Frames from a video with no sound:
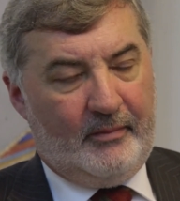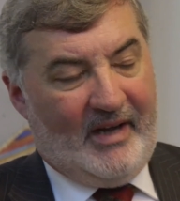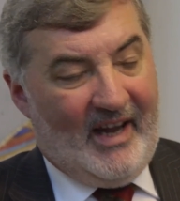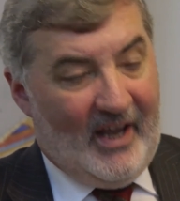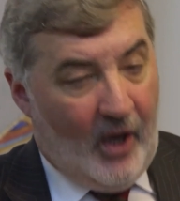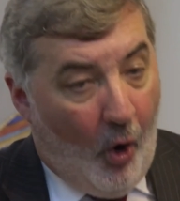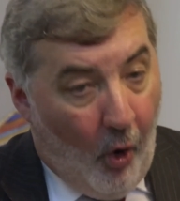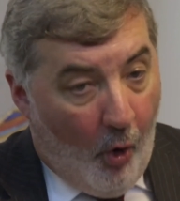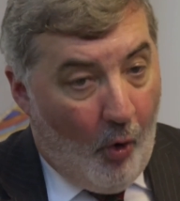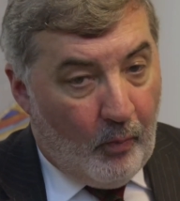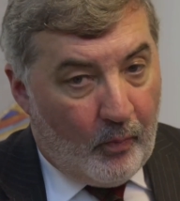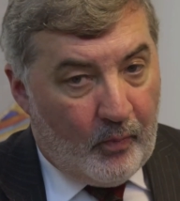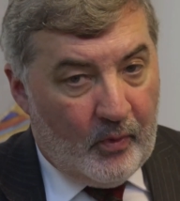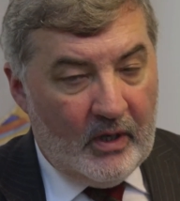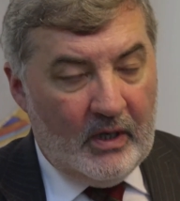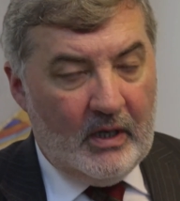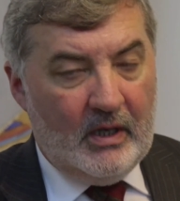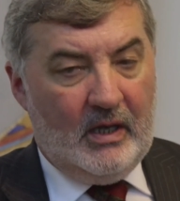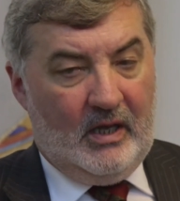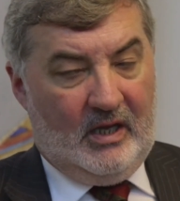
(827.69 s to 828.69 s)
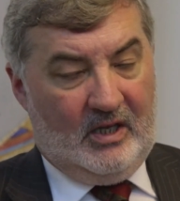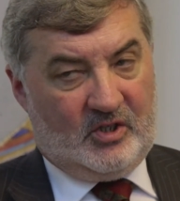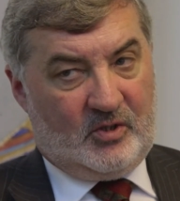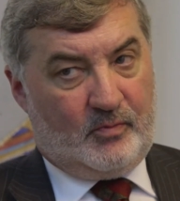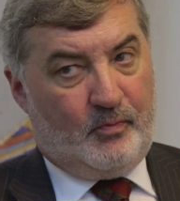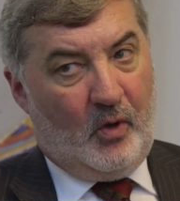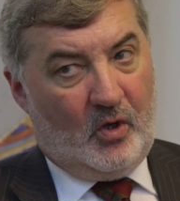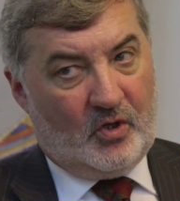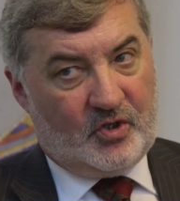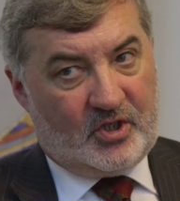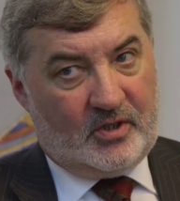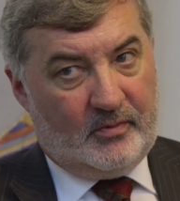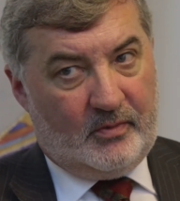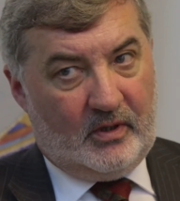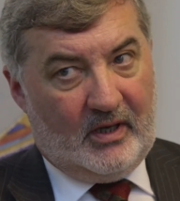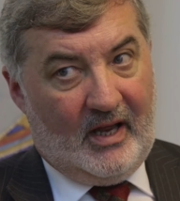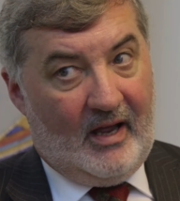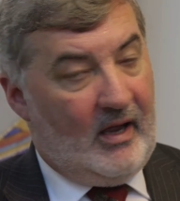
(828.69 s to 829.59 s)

And I hope it's possible.